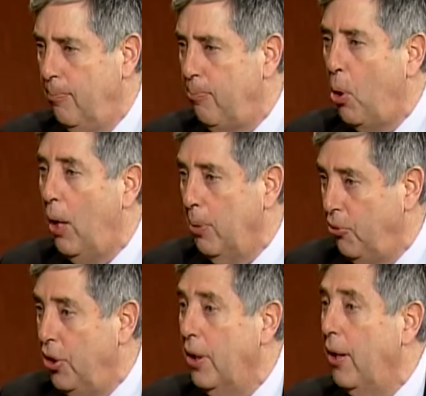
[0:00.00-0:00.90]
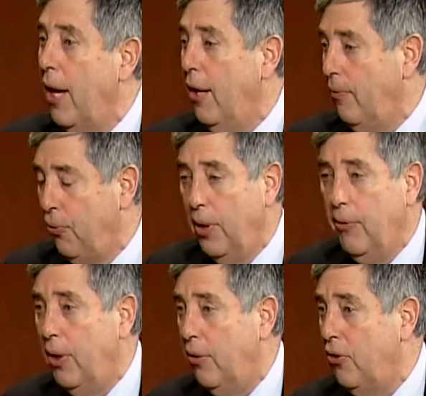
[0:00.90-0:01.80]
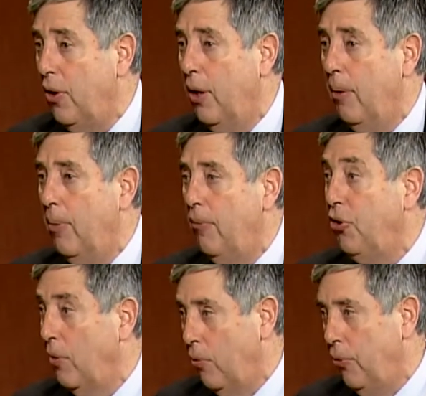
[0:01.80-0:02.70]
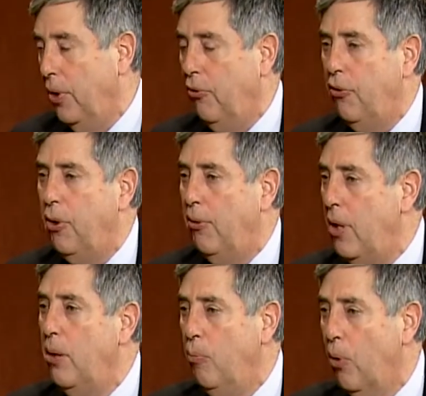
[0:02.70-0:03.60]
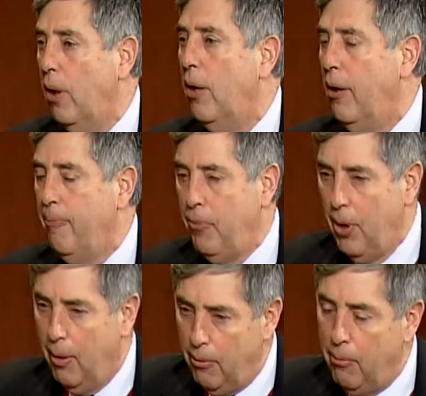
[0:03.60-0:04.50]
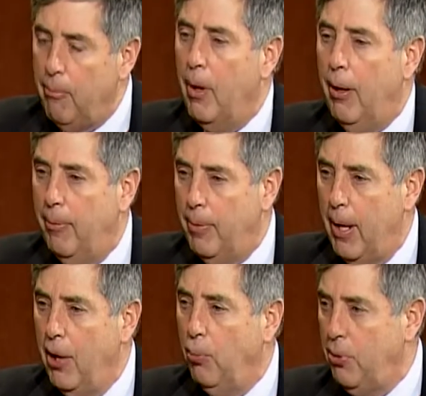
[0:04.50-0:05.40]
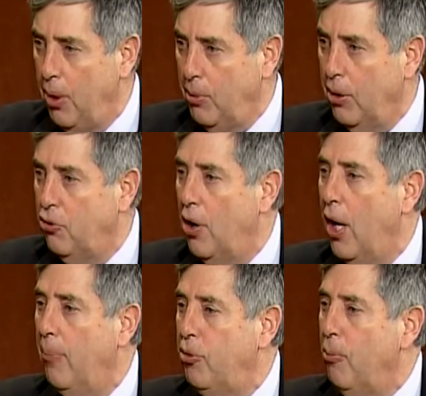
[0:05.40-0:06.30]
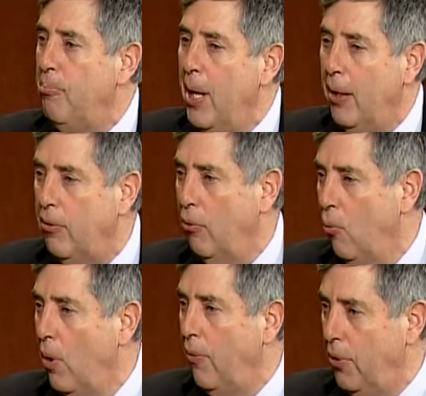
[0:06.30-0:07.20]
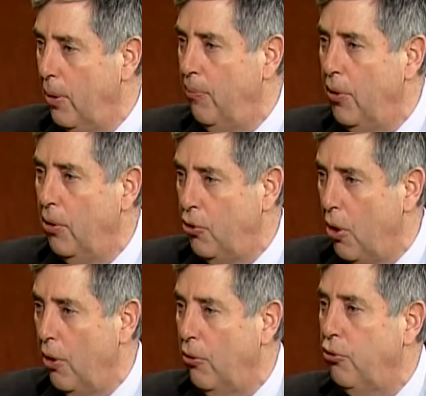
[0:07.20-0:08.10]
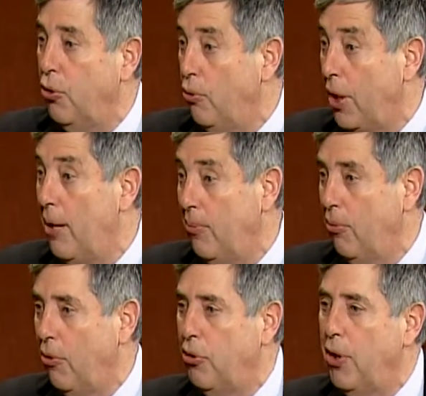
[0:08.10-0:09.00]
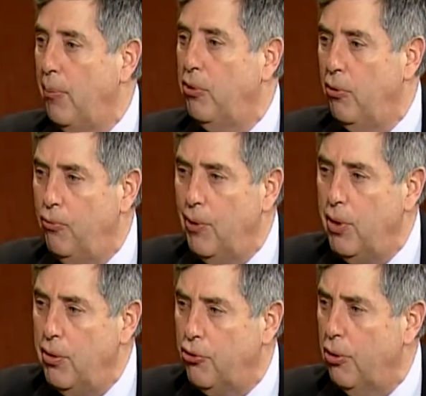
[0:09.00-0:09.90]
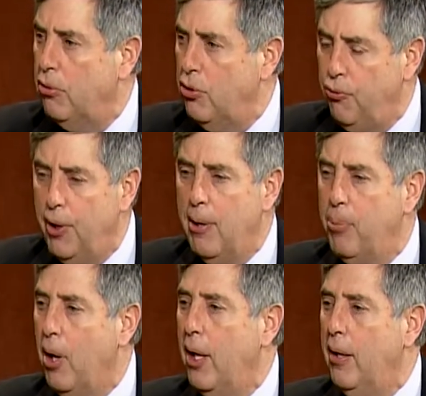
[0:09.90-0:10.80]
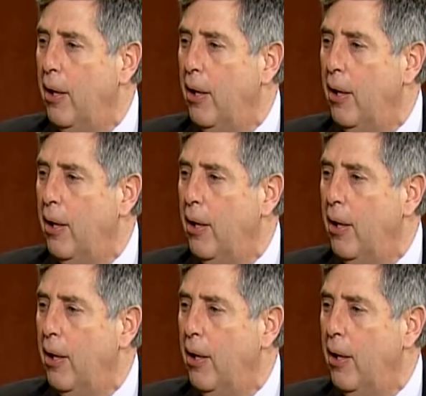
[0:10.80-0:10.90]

problems hit, I had a friend several friends that needed work. Helped them get jobs, met one of their daughters who came to the job, 15 years old. She was very bright.